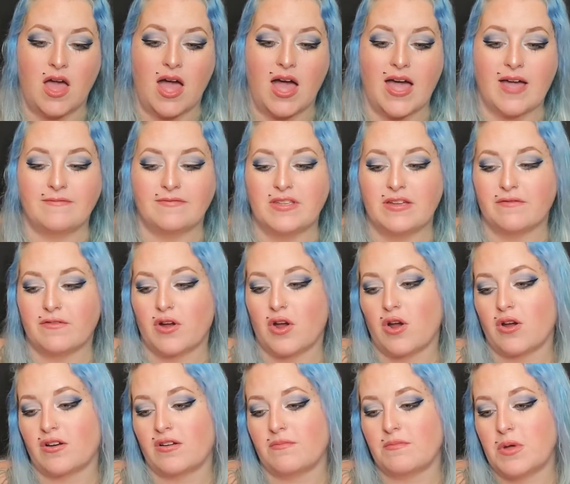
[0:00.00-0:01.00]
I've never
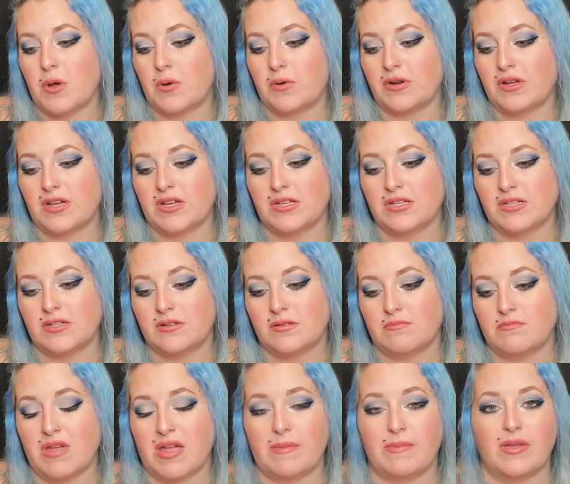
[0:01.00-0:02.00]
heard of Moda.
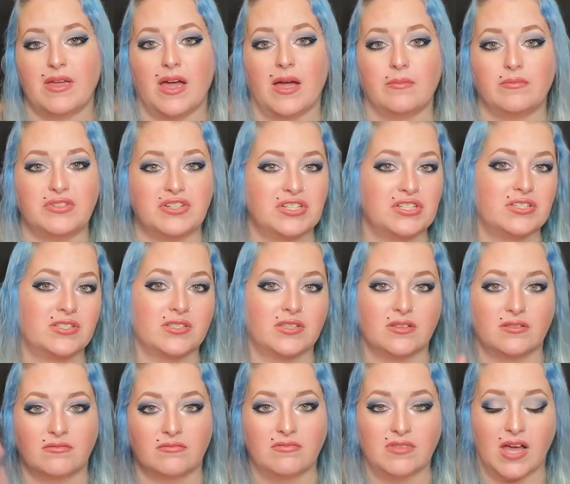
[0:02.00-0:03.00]
Maybe I'm just
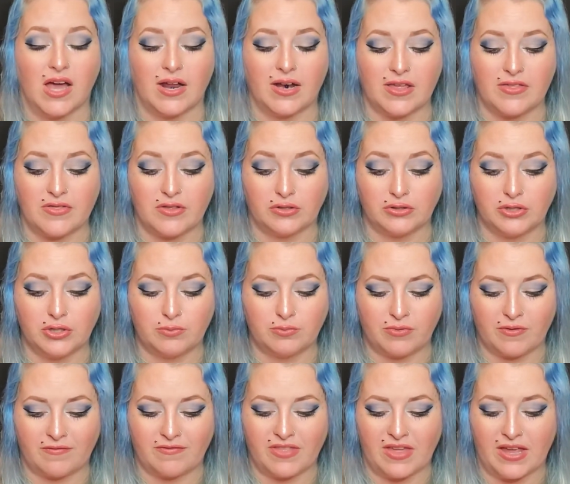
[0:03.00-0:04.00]
not in the loop
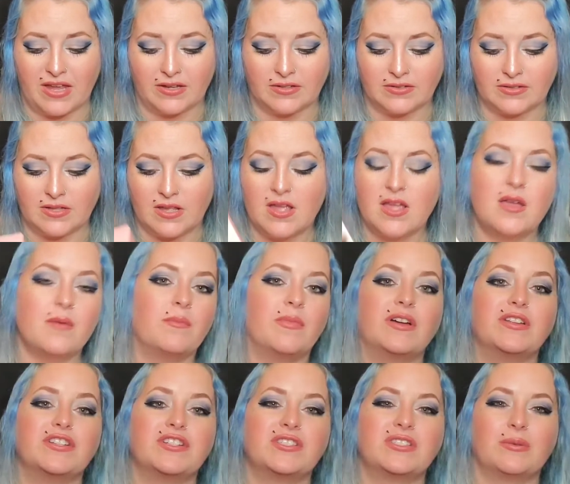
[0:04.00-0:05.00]
of things,
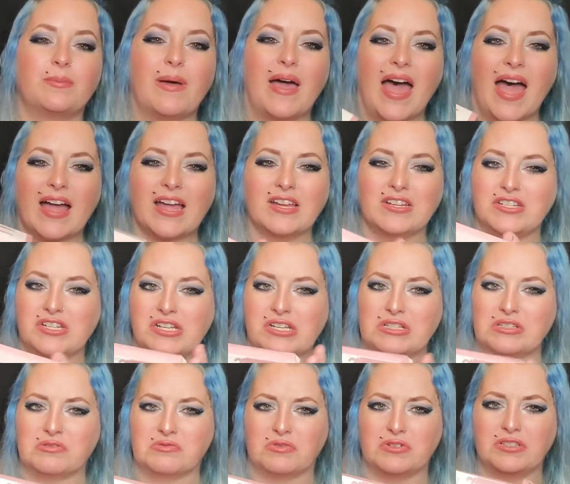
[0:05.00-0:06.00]
but just the packaging
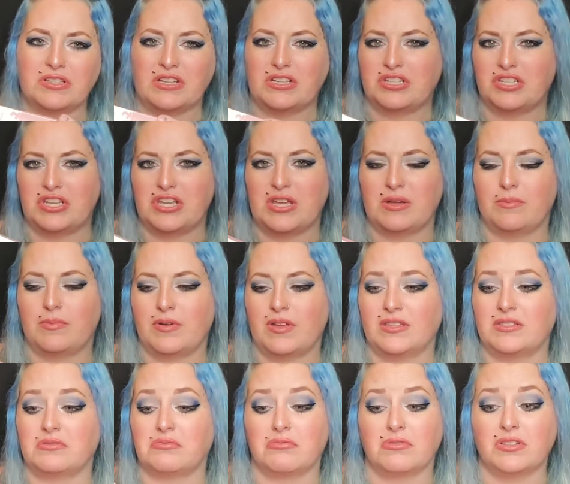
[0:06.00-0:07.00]
is really cheap.
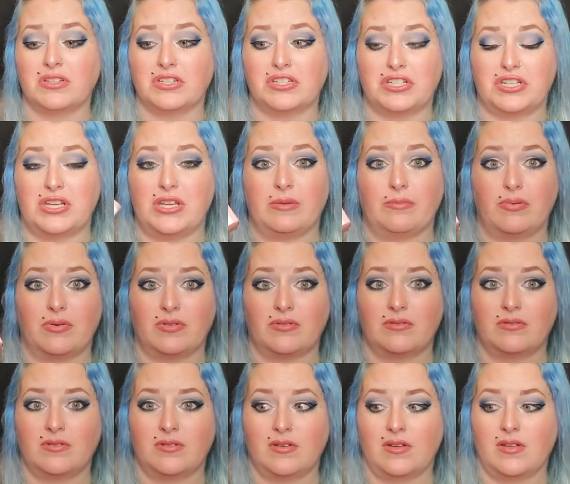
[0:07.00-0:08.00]
It's really cheap
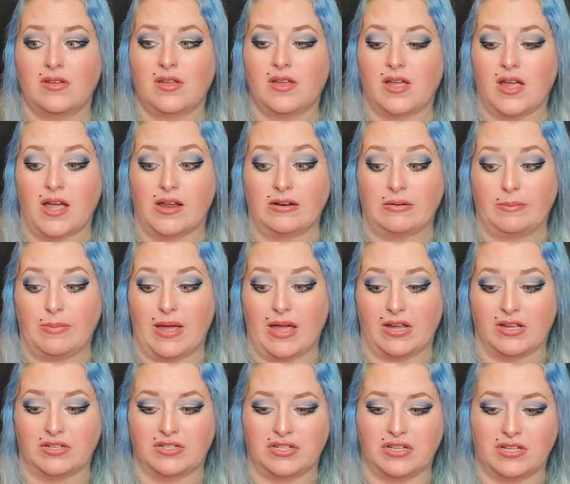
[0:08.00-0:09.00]
kind of
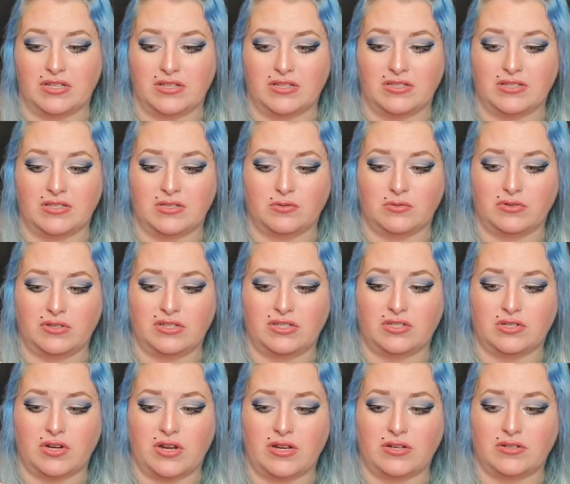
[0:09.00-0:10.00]
packaging. This is really
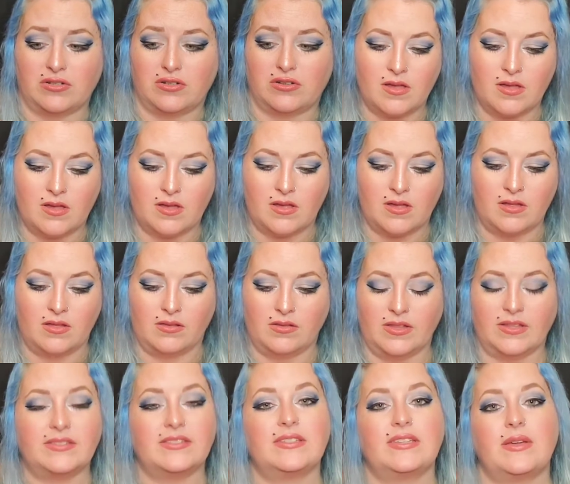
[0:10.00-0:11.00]
strange.
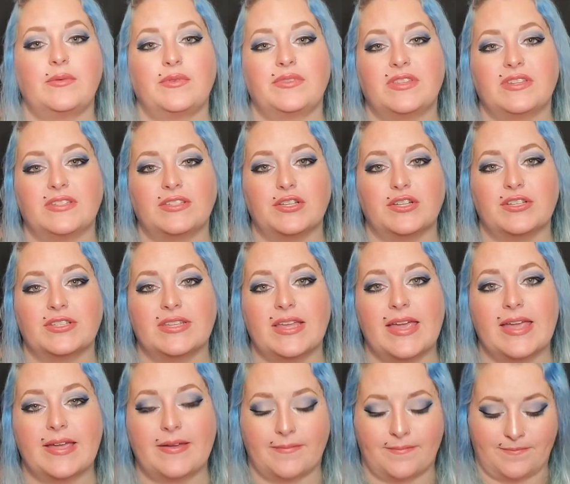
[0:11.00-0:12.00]
Let's see what this looks like.